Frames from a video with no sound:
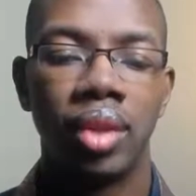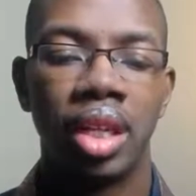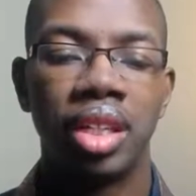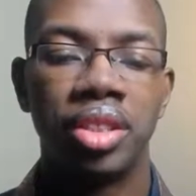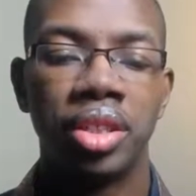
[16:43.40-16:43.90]

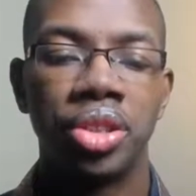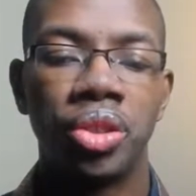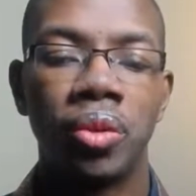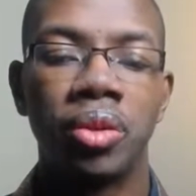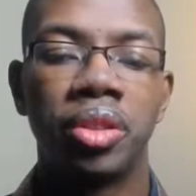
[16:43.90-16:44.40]
It hits our
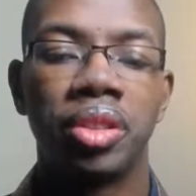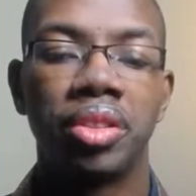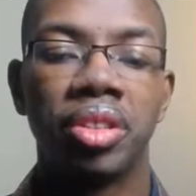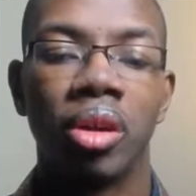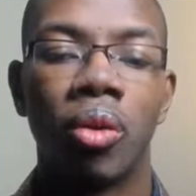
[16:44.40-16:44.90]

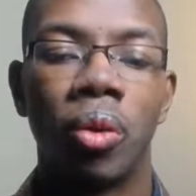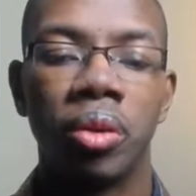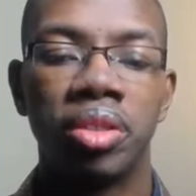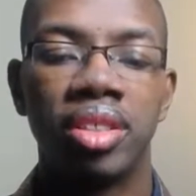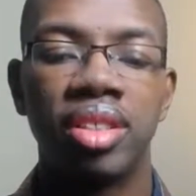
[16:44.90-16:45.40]
shoulders and
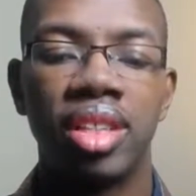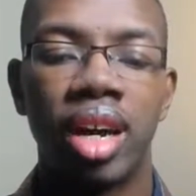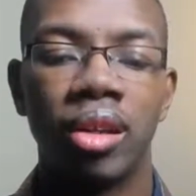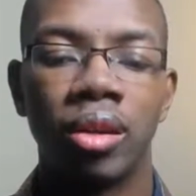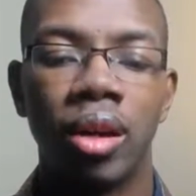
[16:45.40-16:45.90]
courses
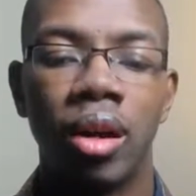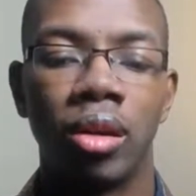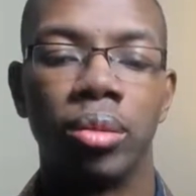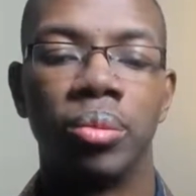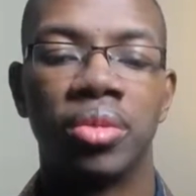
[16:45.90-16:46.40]
down our
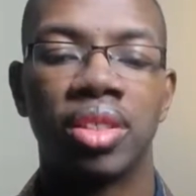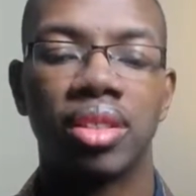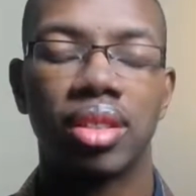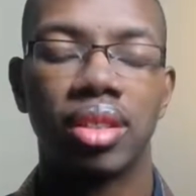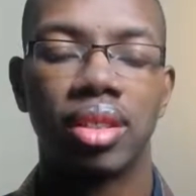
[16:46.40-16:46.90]

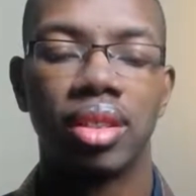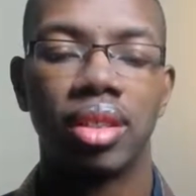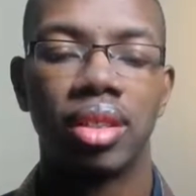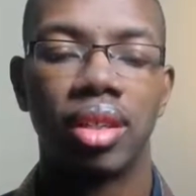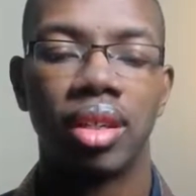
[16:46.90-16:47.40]
arms,
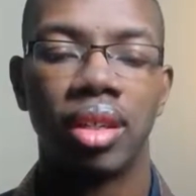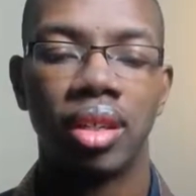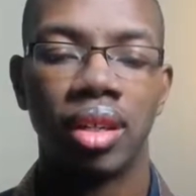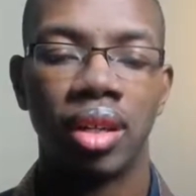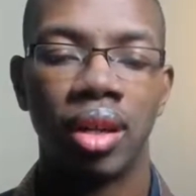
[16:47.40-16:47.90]

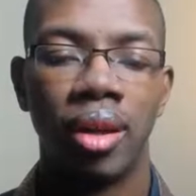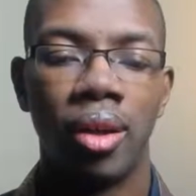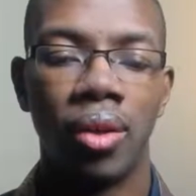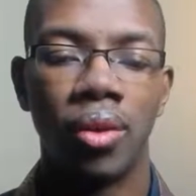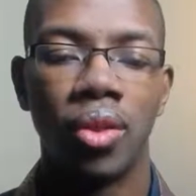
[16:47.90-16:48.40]

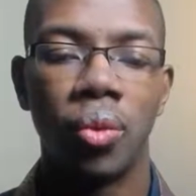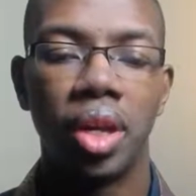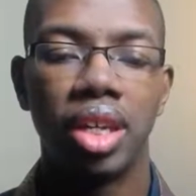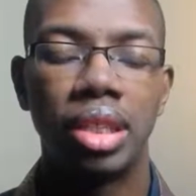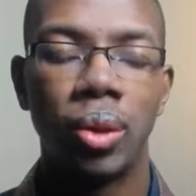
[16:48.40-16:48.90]
all the
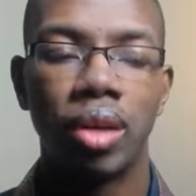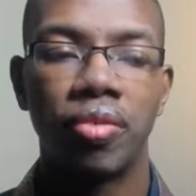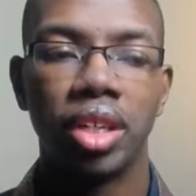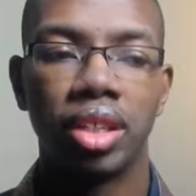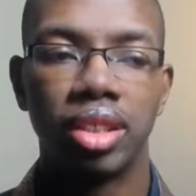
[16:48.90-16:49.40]
way to our
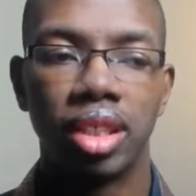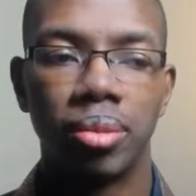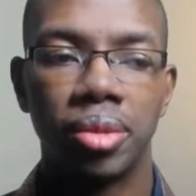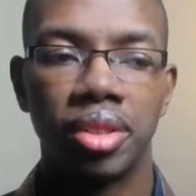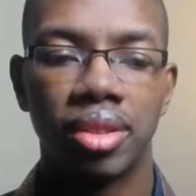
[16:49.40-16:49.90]

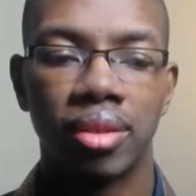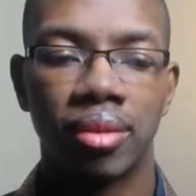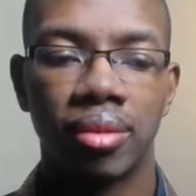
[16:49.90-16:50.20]
fingertips.